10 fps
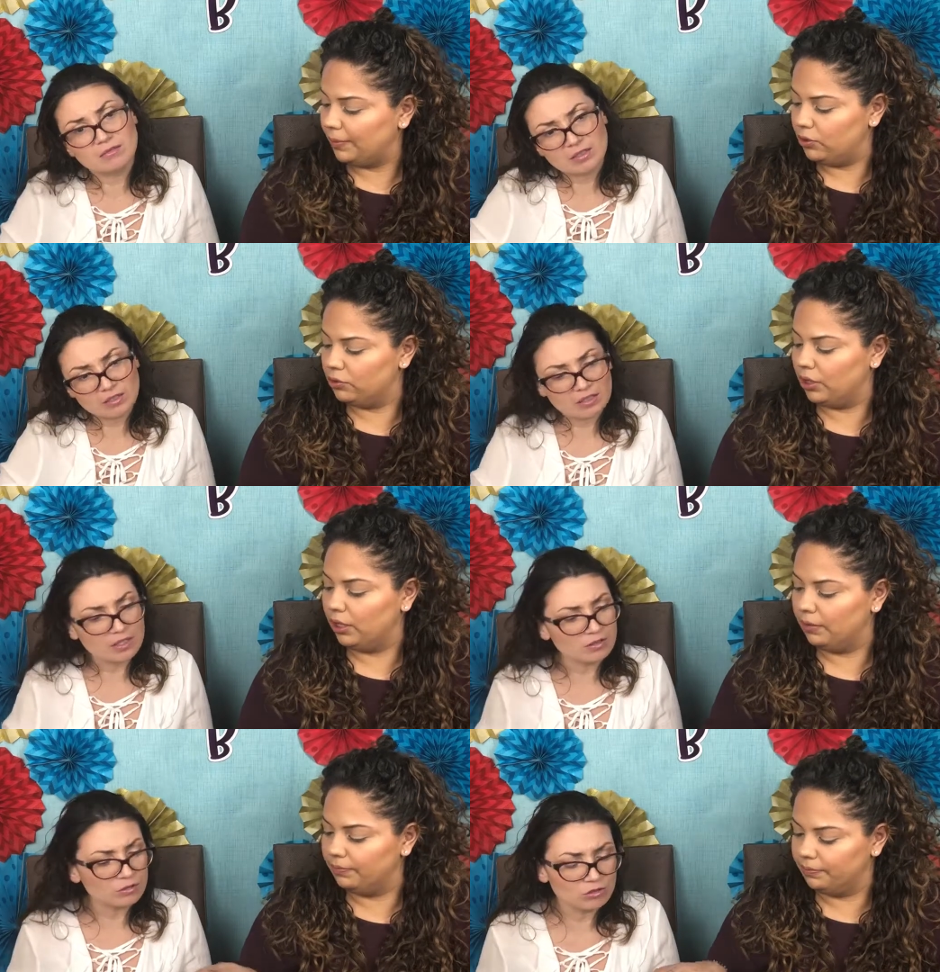Speaker 1: try? Can
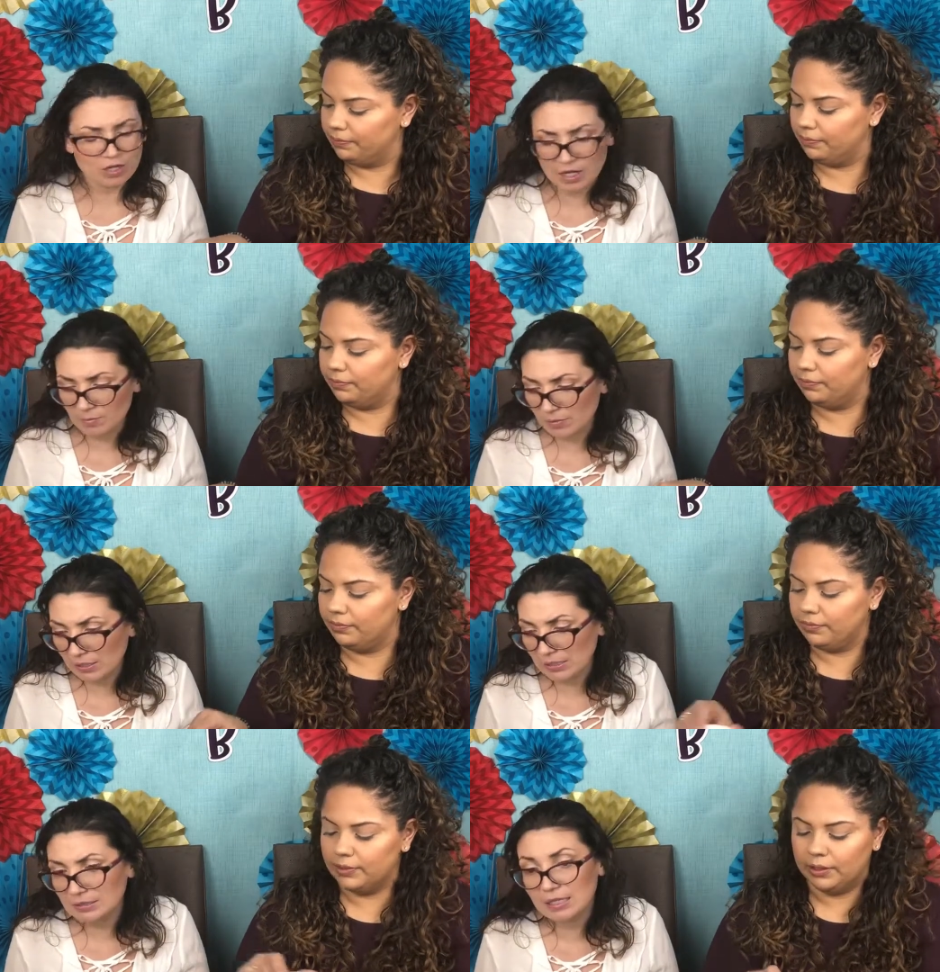you try,
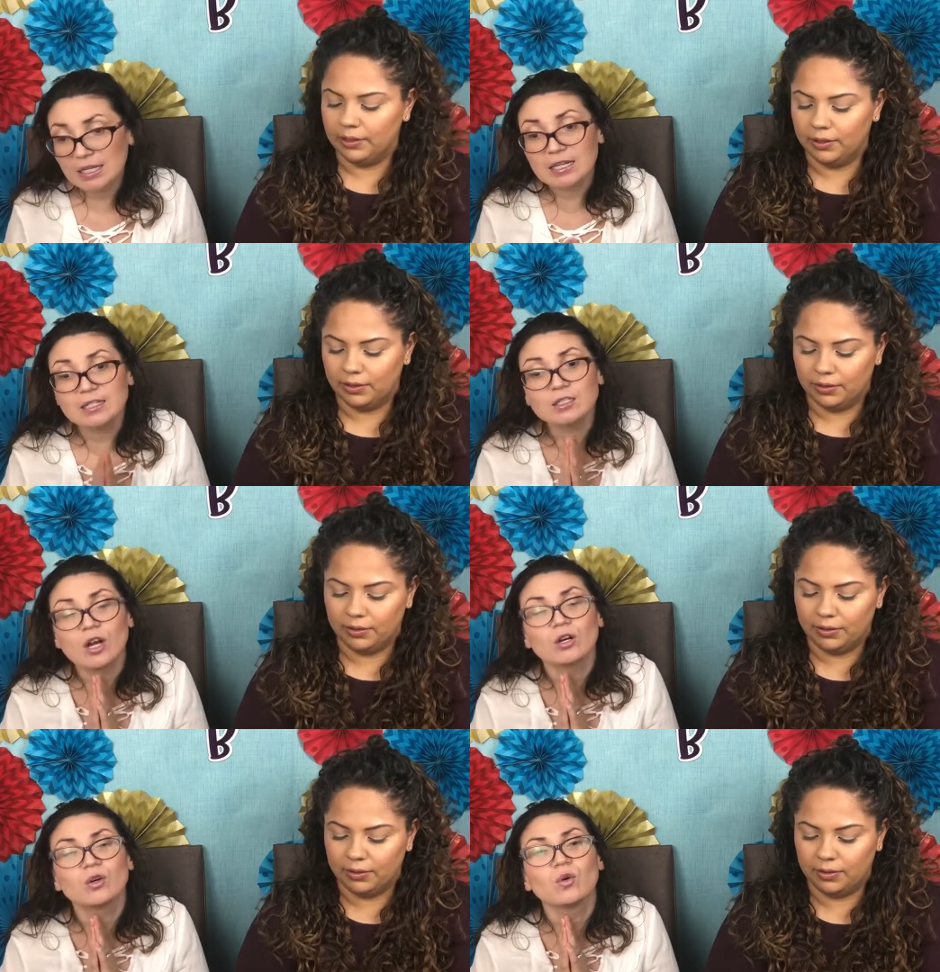please? It is
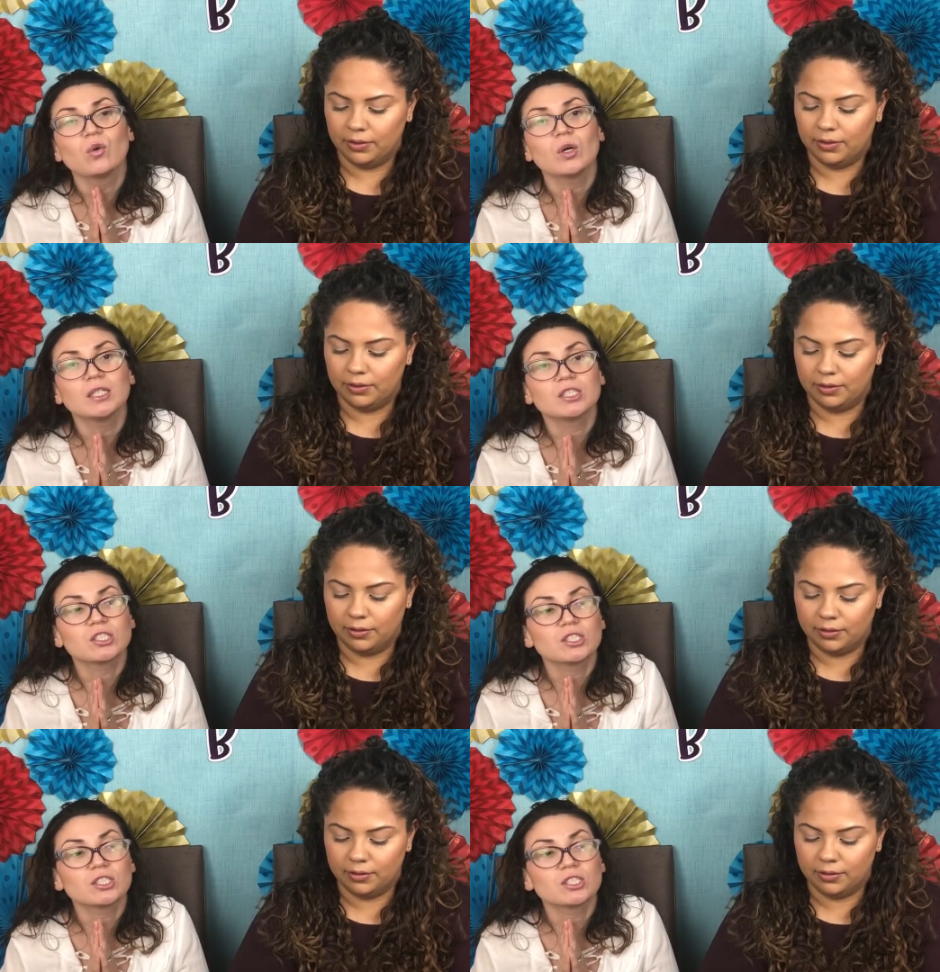gorgeous.